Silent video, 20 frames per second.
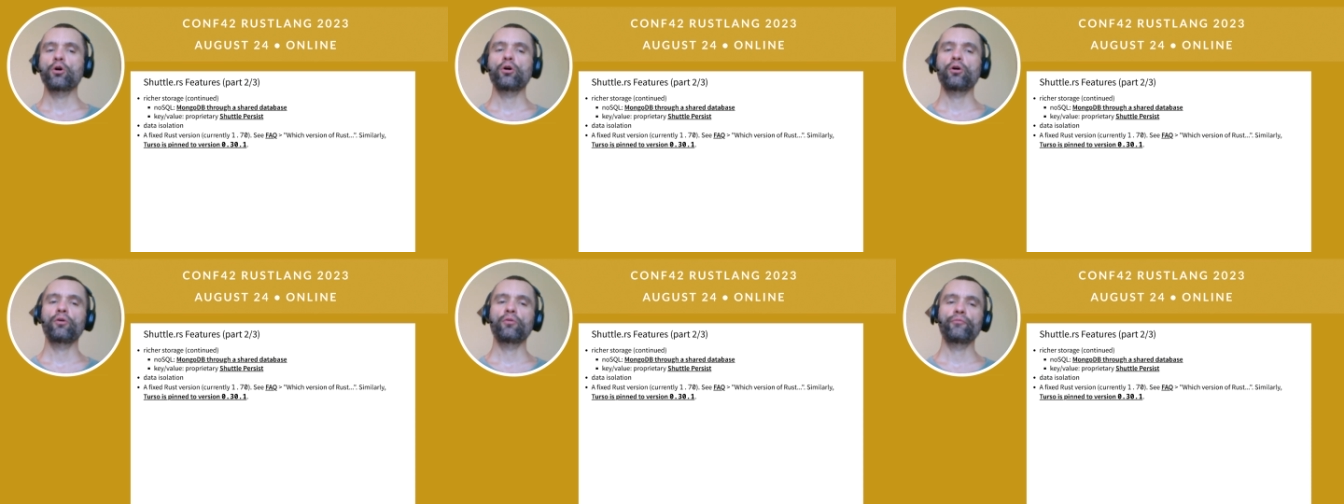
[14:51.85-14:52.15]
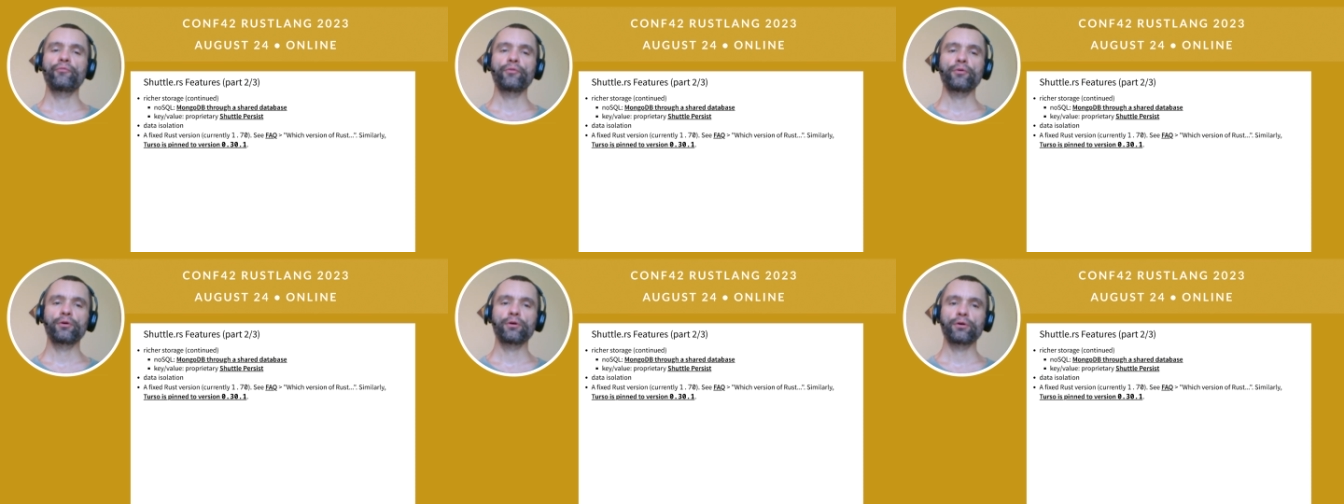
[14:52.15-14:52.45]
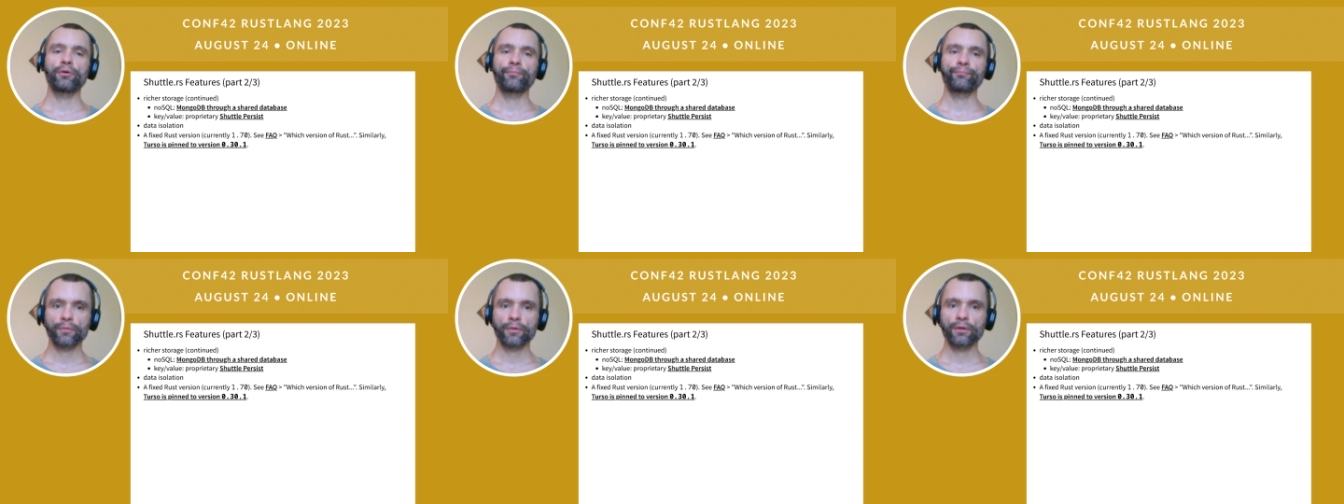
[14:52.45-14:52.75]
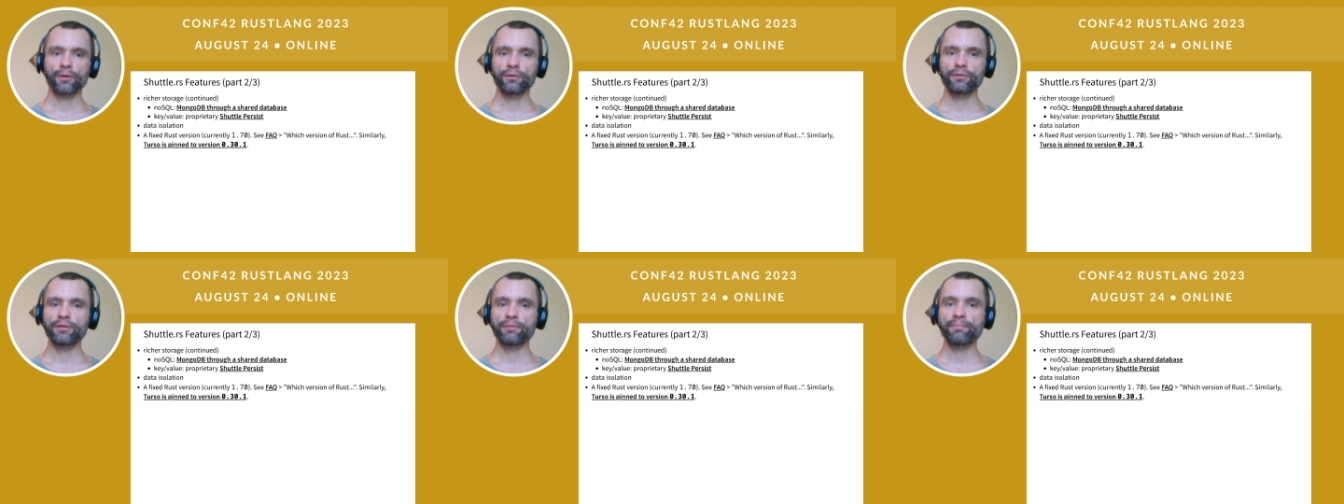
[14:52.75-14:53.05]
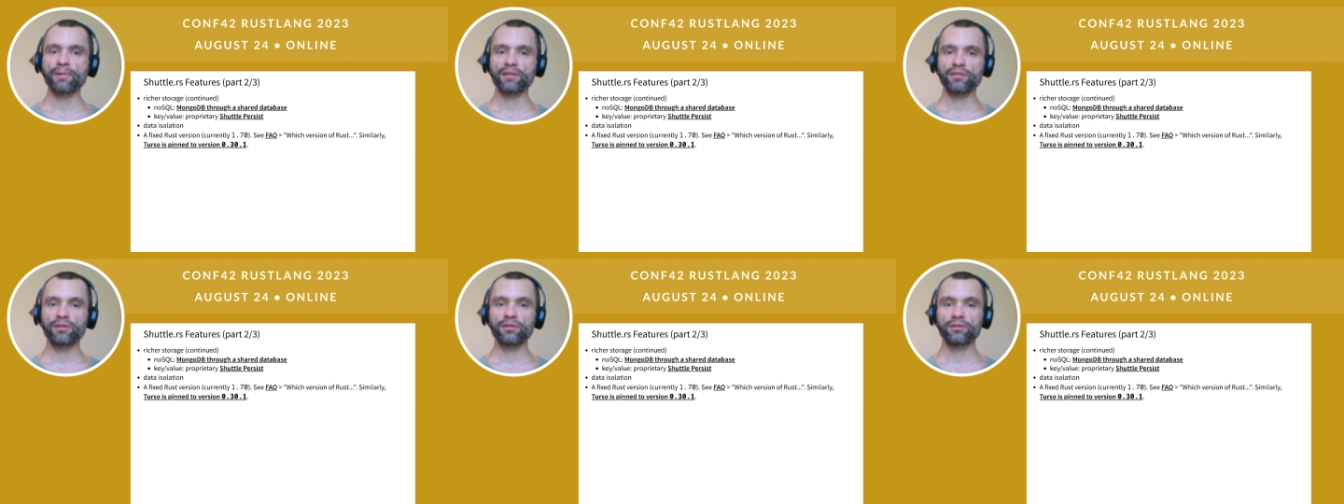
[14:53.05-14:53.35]
of uh,
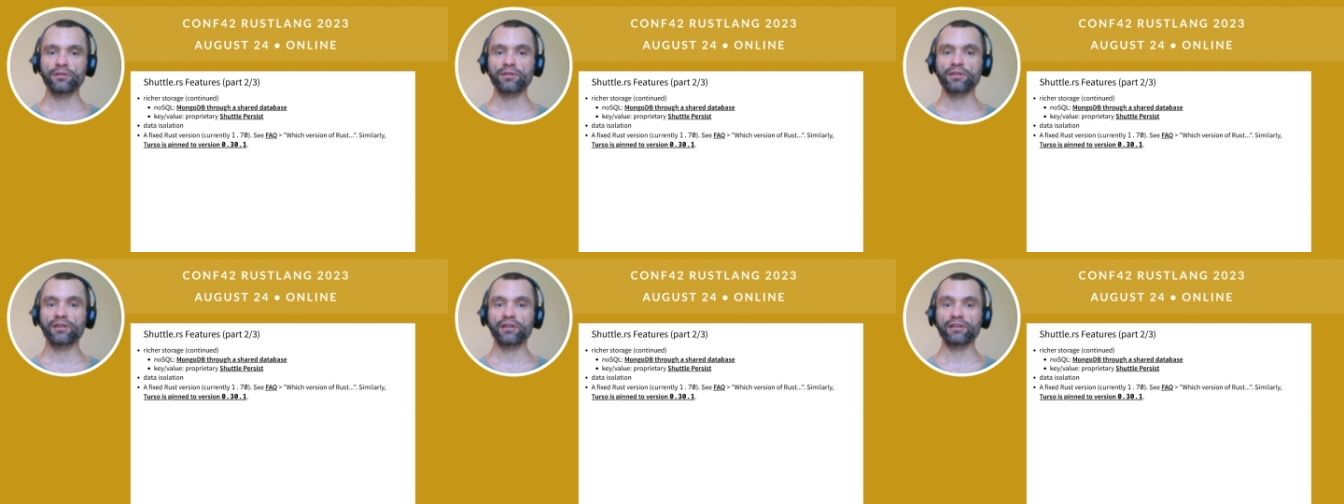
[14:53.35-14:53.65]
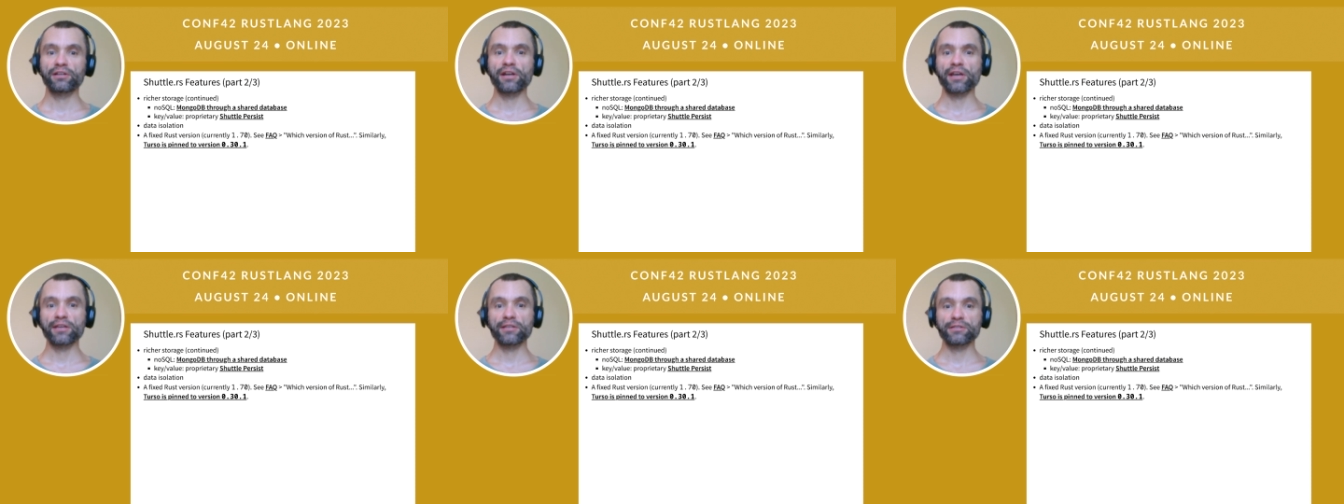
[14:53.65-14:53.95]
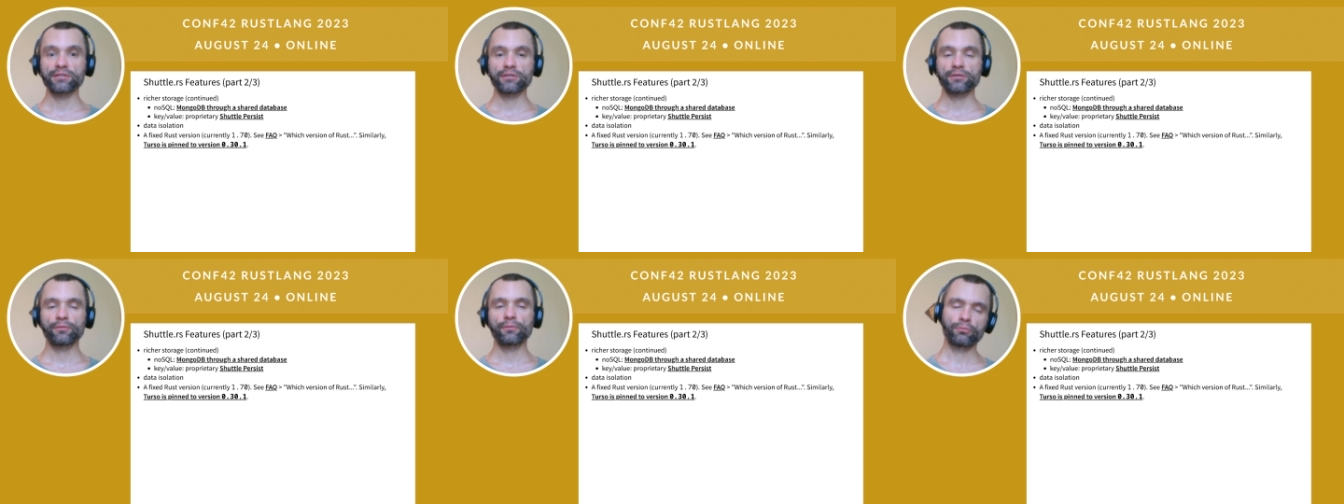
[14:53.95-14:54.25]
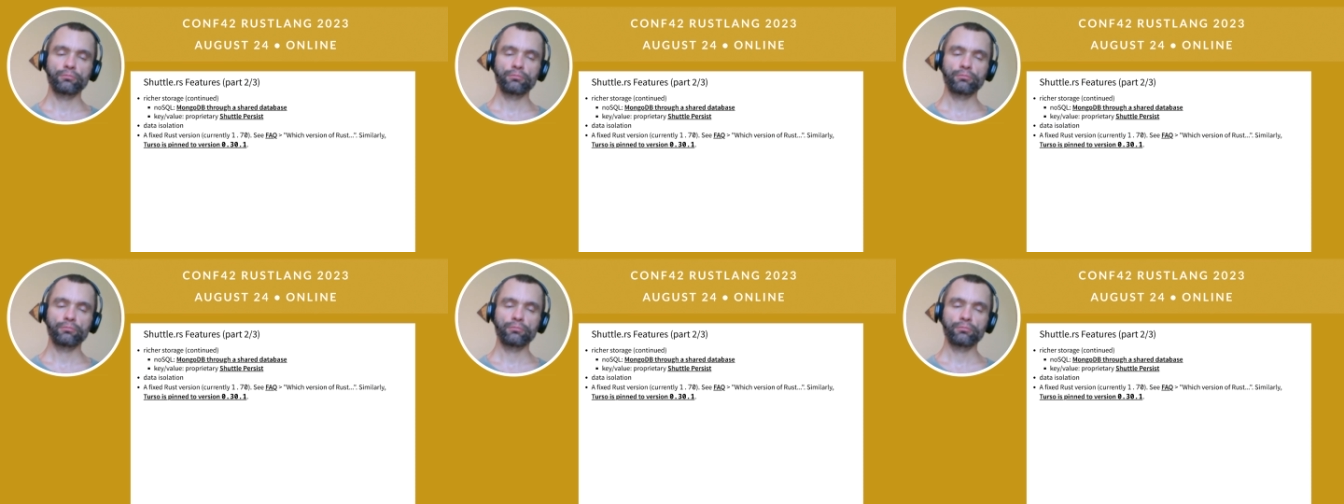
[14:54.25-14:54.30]
dependent crates,